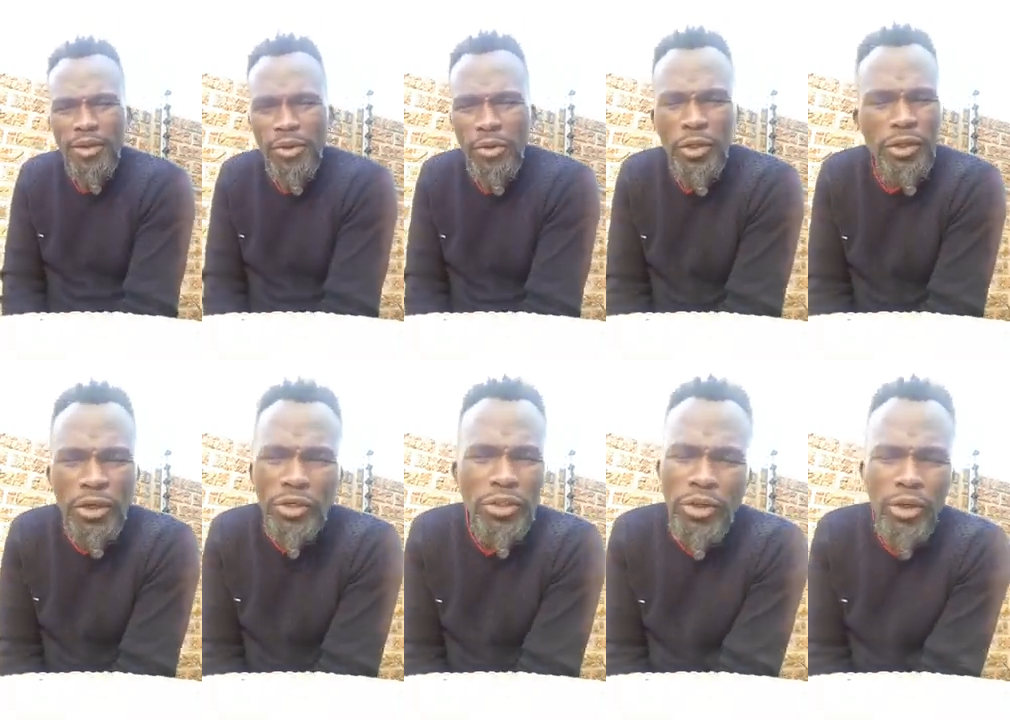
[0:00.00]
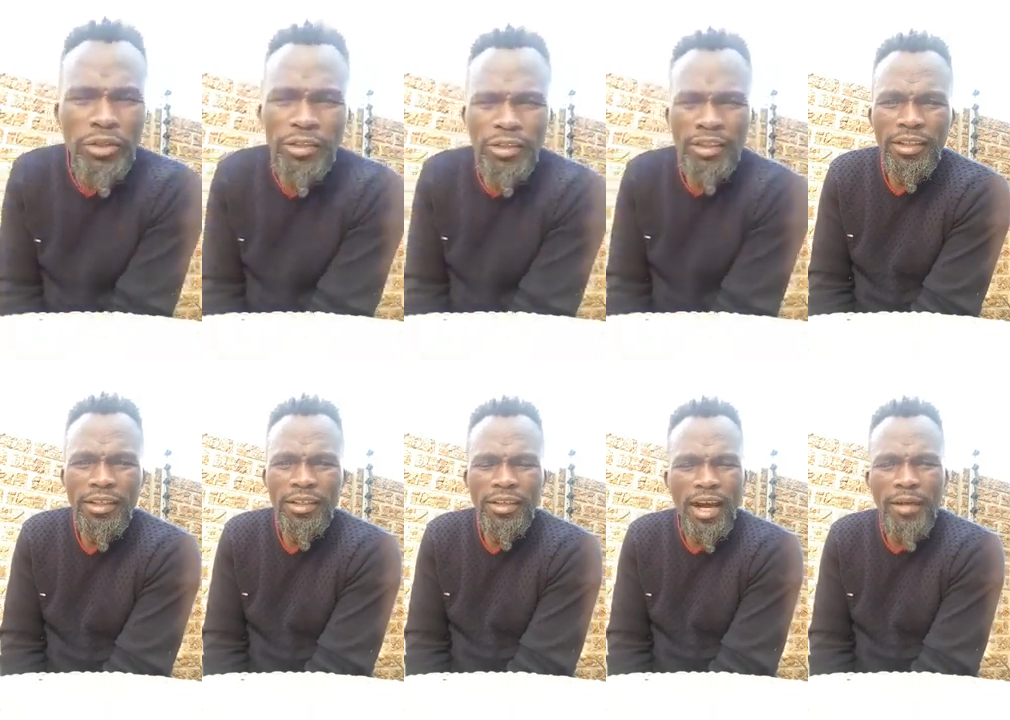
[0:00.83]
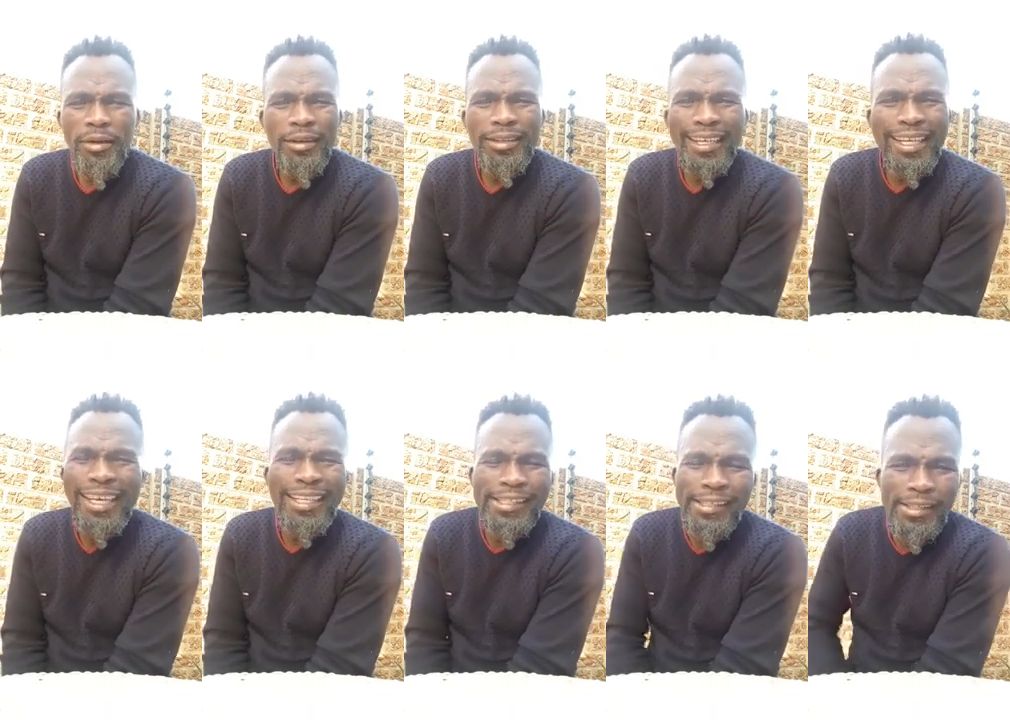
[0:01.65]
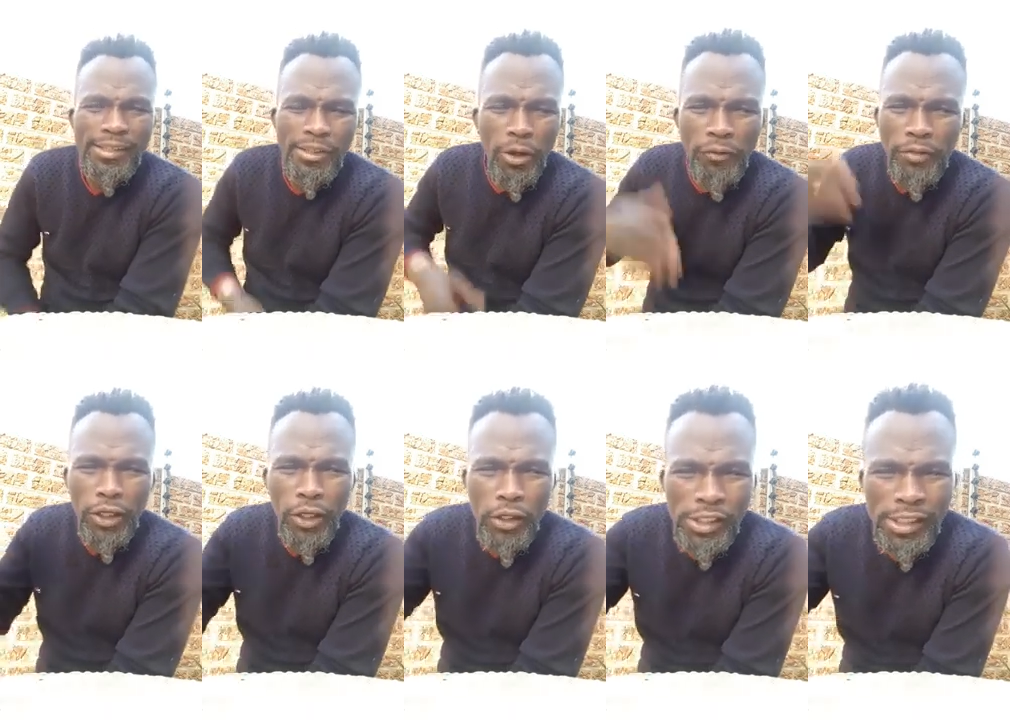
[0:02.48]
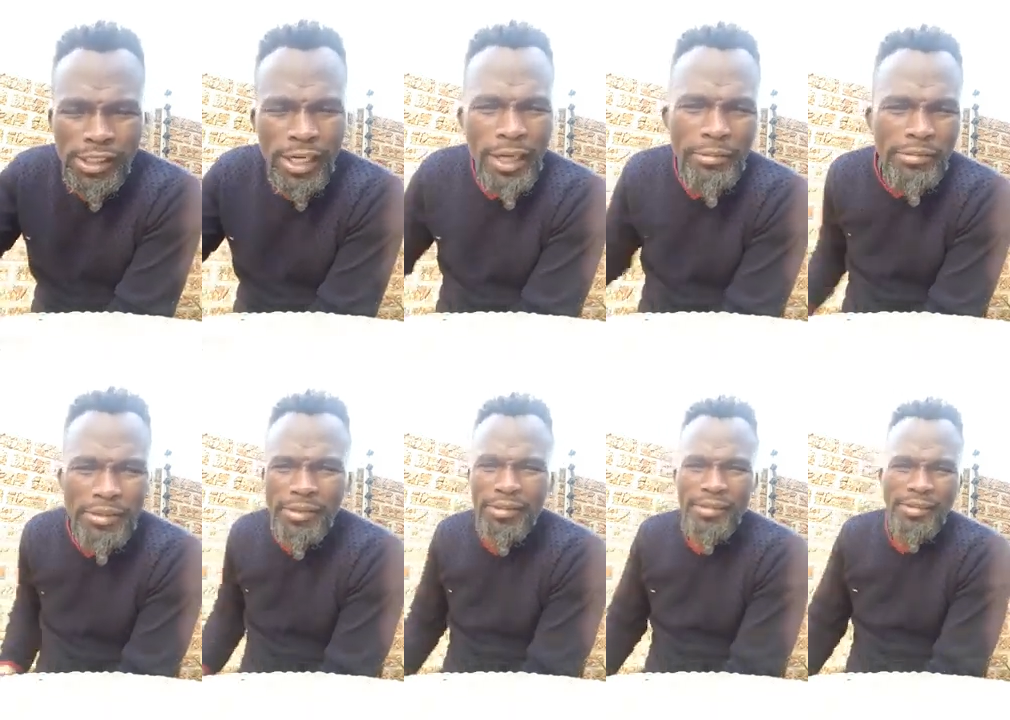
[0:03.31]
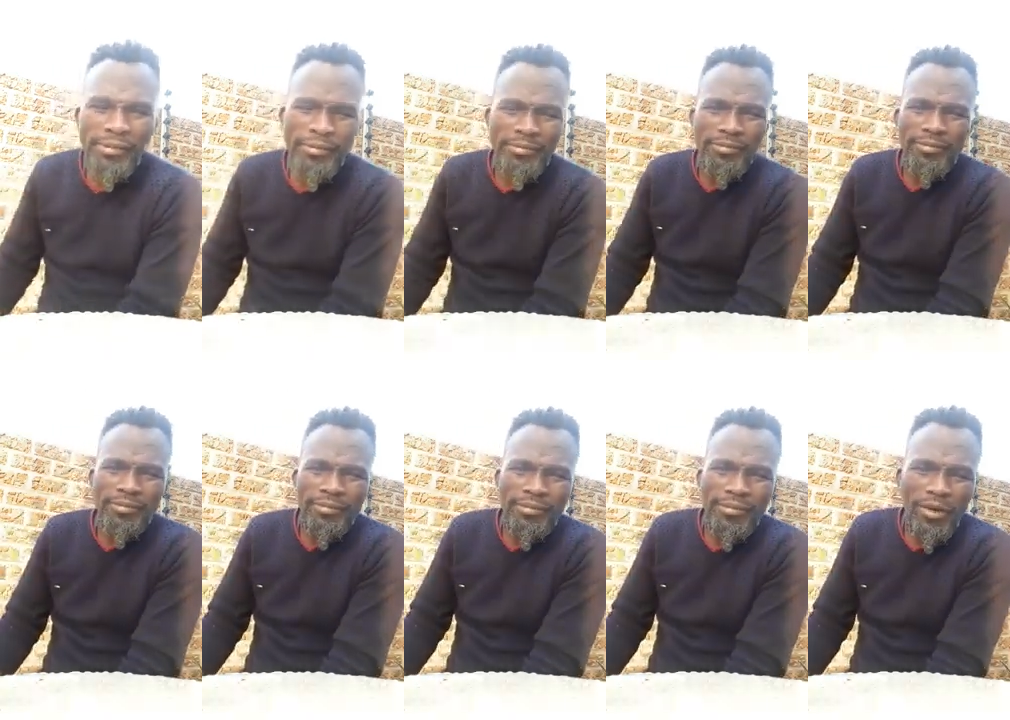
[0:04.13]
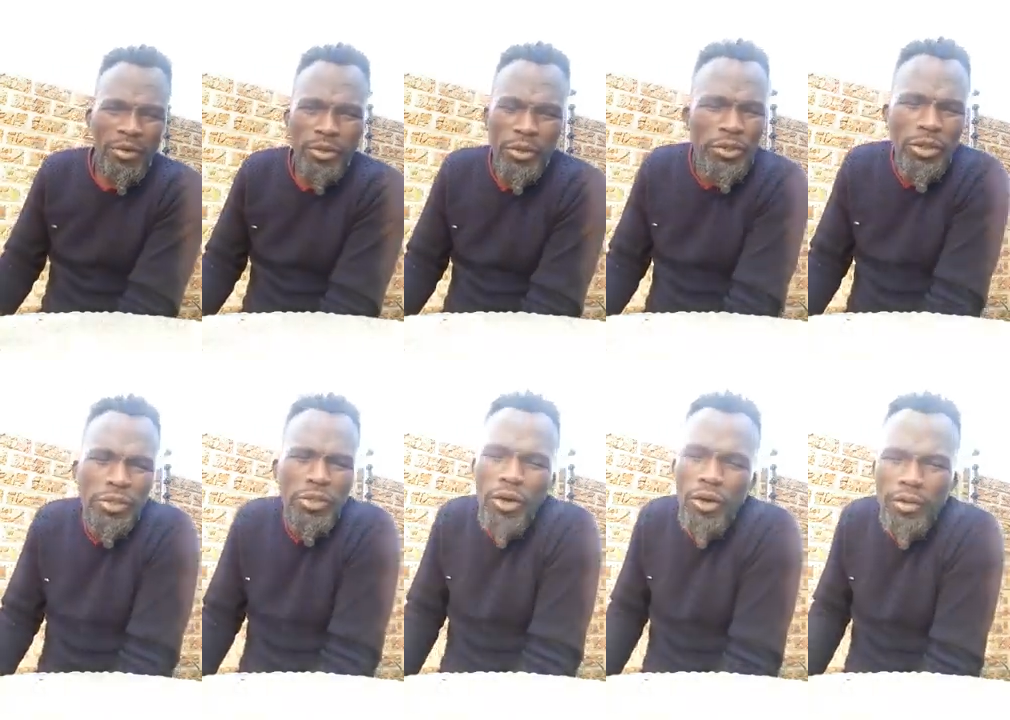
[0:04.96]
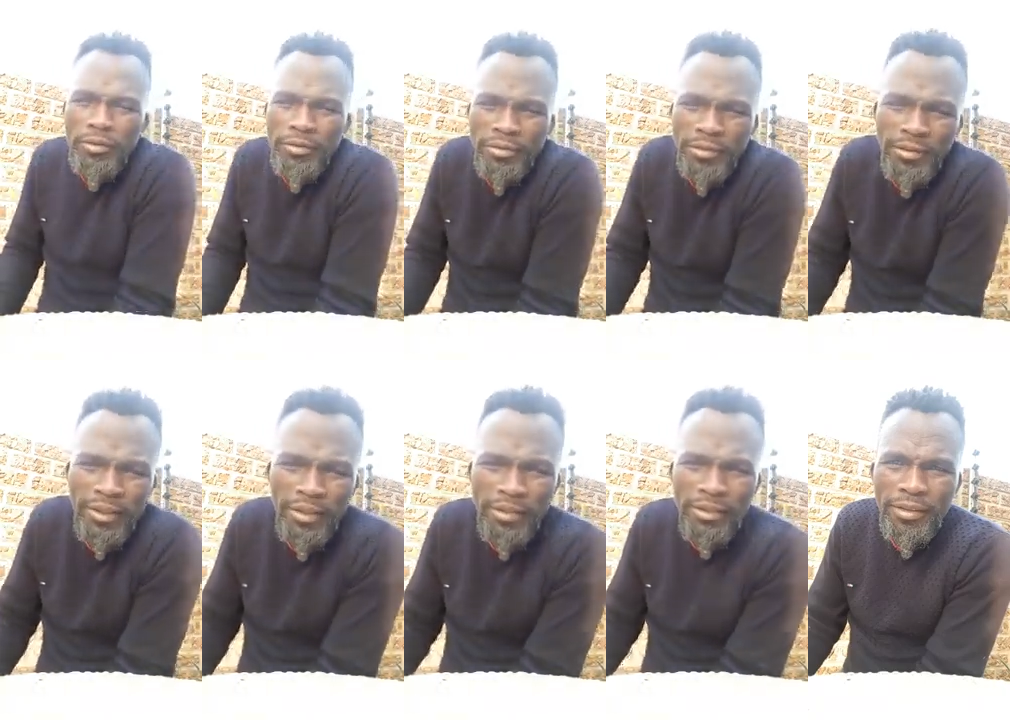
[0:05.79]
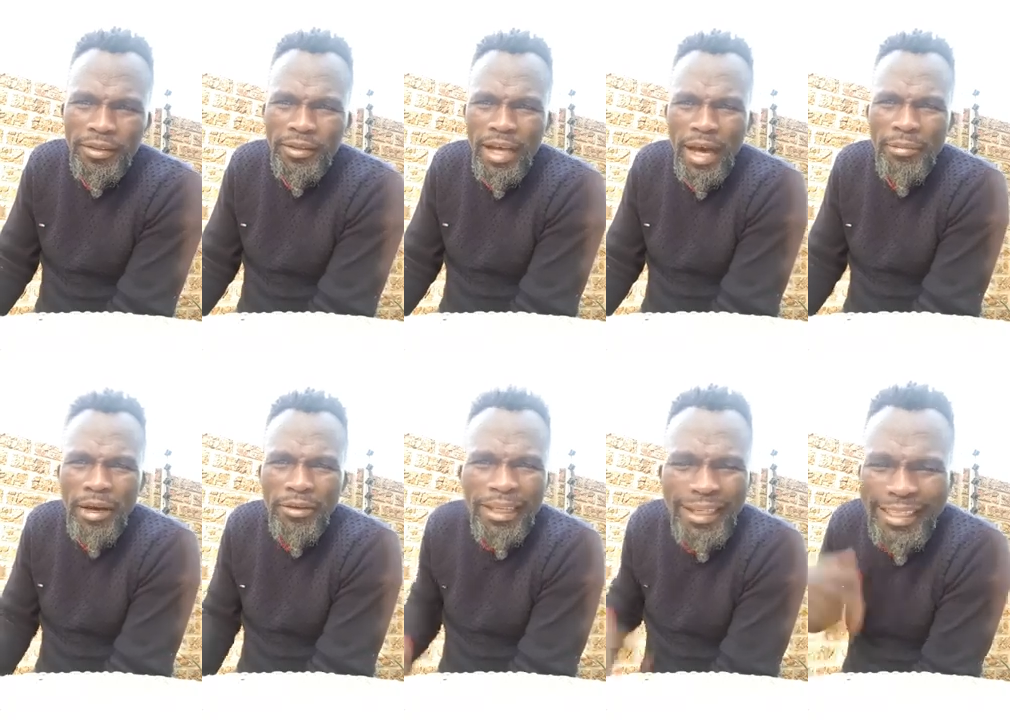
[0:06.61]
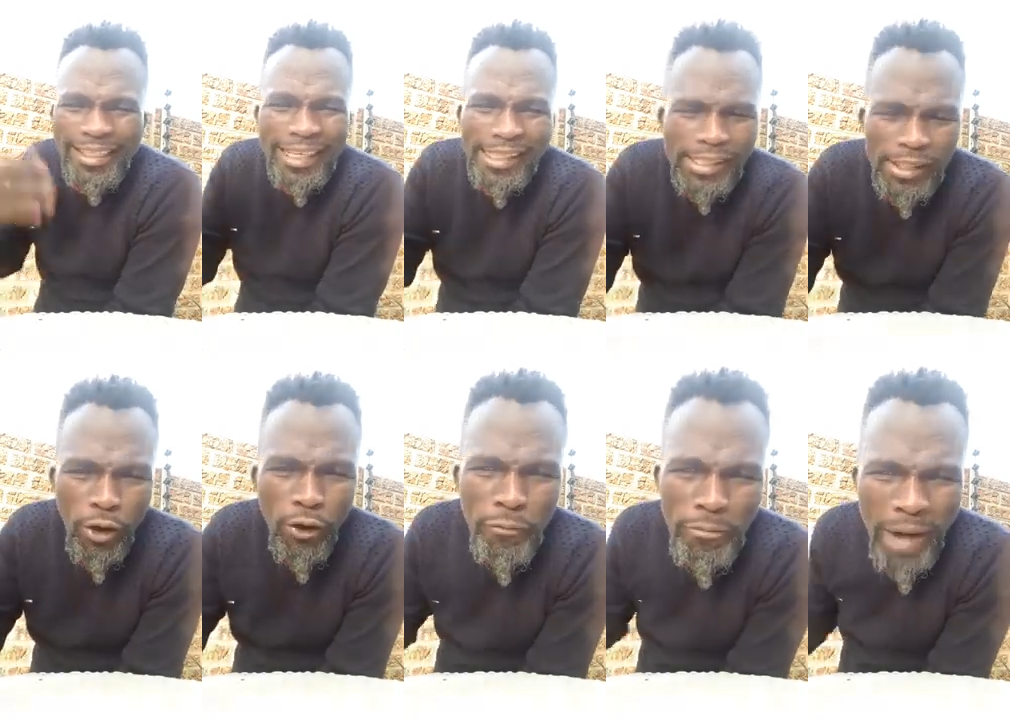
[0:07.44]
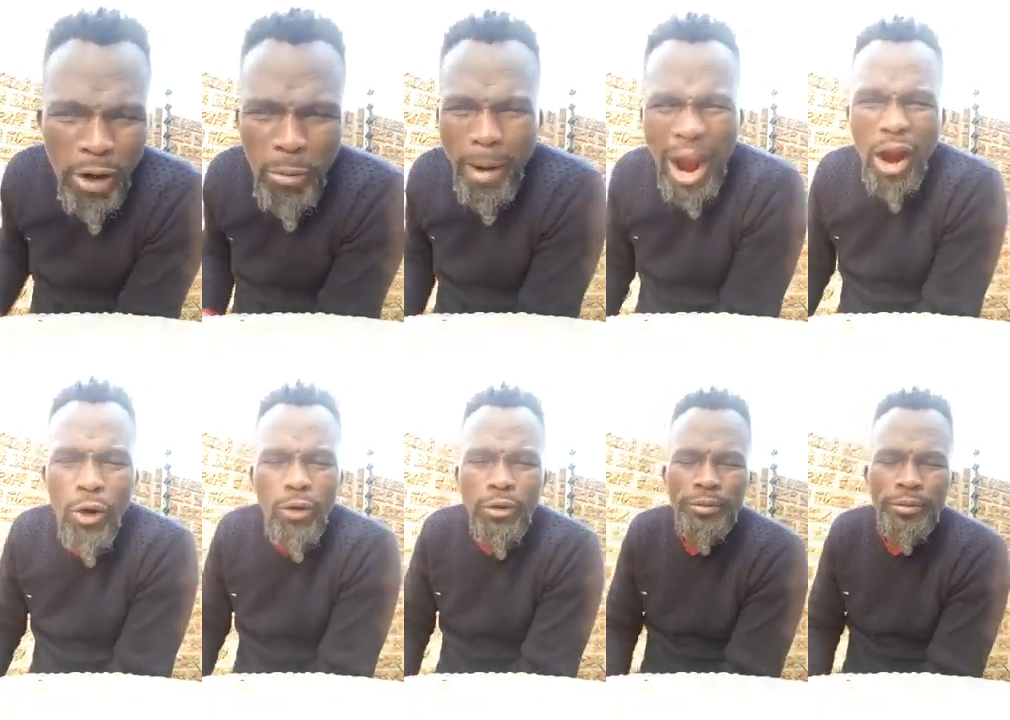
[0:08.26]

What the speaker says: We don't know about the kings of the Lozi tribes. We don't know about the leaders of Mau Mau.